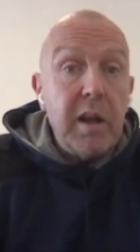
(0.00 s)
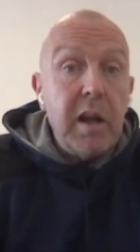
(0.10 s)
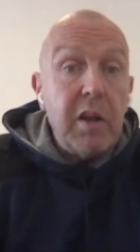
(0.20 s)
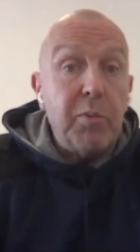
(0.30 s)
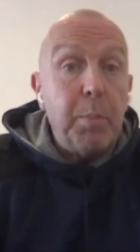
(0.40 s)

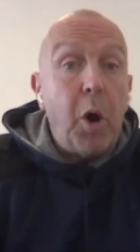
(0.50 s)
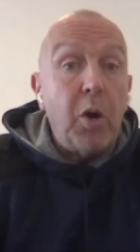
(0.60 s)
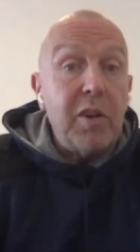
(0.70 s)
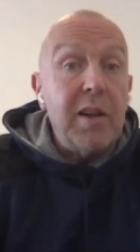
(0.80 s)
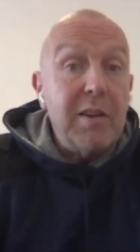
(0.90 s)
a, a
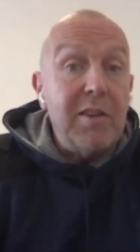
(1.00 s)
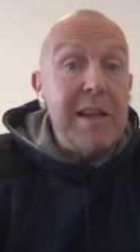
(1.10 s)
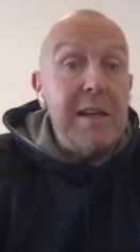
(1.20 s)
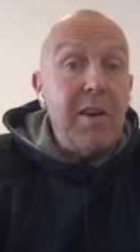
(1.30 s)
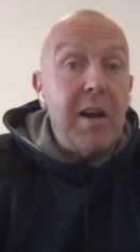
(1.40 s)
spot and a
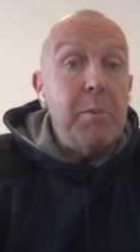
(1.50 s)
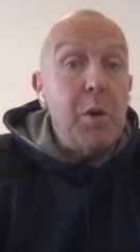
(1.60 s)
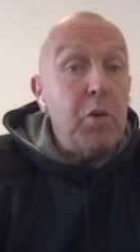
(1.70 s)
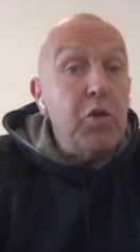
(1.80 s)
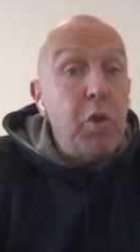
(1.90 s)
tea
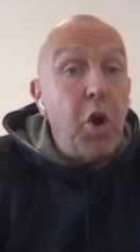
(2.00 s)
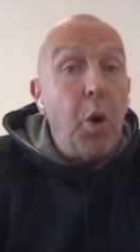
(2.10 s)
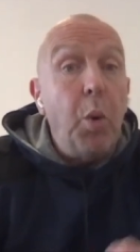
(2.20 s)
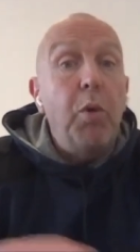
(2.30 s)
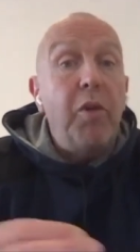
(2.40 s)
time you can do the
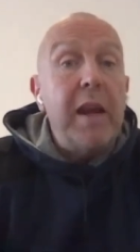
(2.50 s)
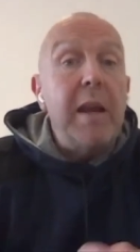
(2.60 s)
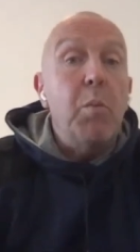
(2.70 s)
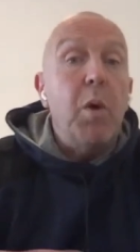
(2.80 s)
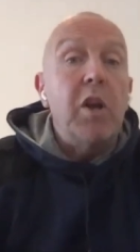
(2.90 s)
whole ah.
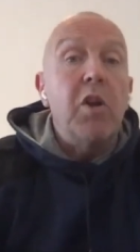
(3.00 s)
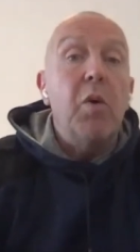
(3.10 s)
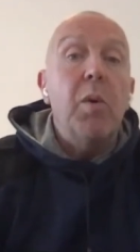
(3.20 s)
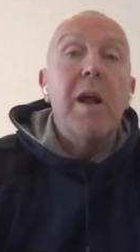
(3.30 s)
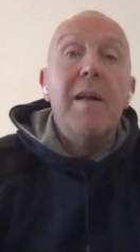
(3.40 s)
thing in one
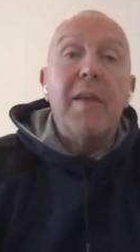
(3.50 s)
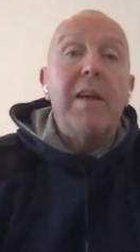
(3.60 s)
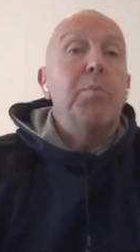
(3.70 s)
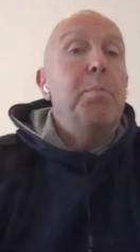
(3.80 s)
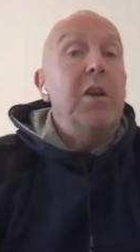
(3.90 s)
go
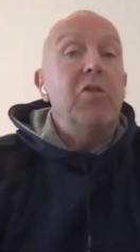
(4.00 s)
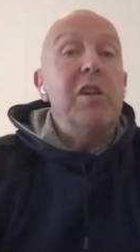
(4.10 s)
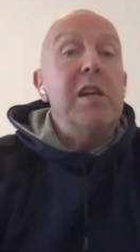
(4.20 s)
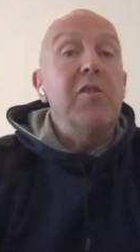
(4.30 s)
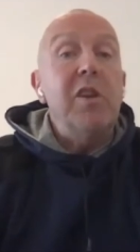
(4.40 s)
that's that
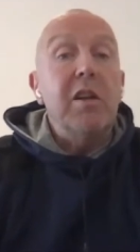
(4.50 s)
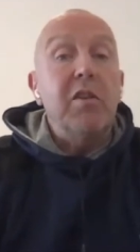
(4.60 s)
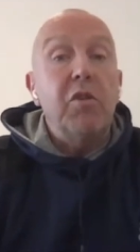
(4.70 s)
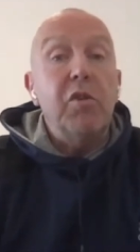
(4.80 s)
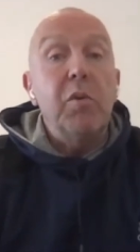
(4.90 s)
much
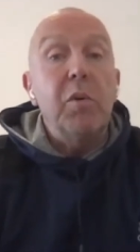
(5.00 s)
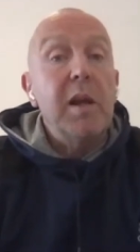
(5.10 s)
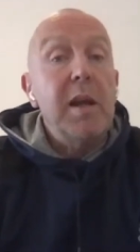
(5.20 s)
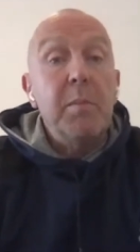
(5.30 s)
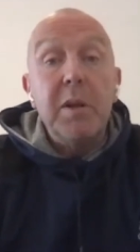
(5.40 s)
easier to do
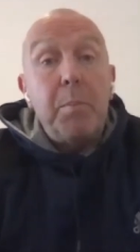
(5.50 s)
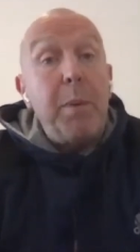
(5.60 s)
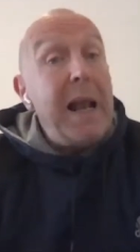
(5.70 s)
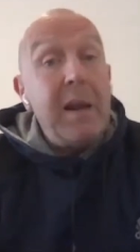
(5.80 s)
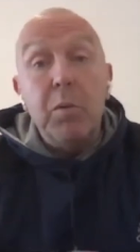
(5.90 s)
but the
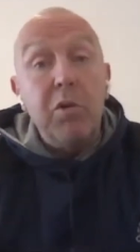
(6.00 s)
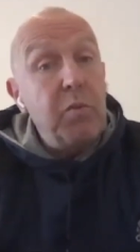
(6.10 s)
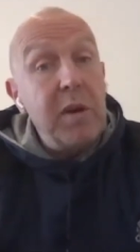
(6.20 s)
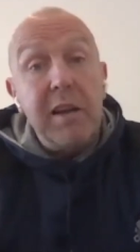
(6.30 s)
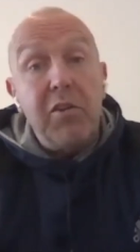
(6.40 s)
ballot
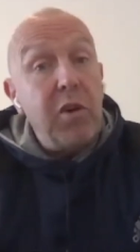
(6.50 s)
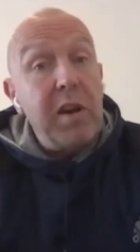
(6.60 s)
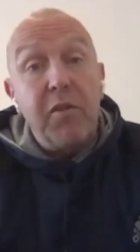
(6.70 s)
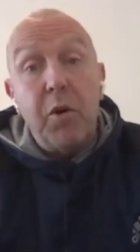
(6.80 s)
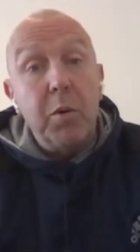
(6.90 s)
was really
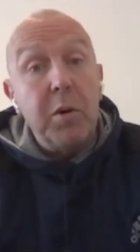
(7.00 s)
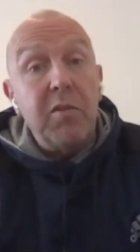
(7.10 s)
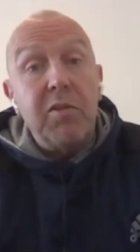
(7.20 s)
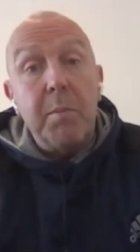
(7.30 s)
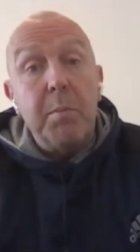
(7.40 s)
straightforward
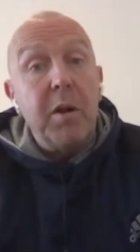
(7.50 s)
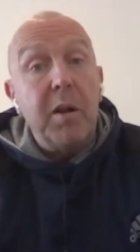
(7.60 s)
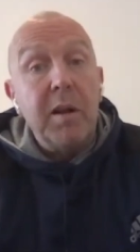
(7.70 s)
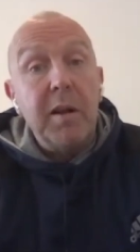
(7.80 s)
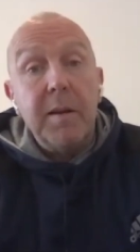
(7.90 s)
and
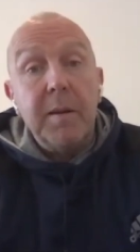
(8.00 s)
simple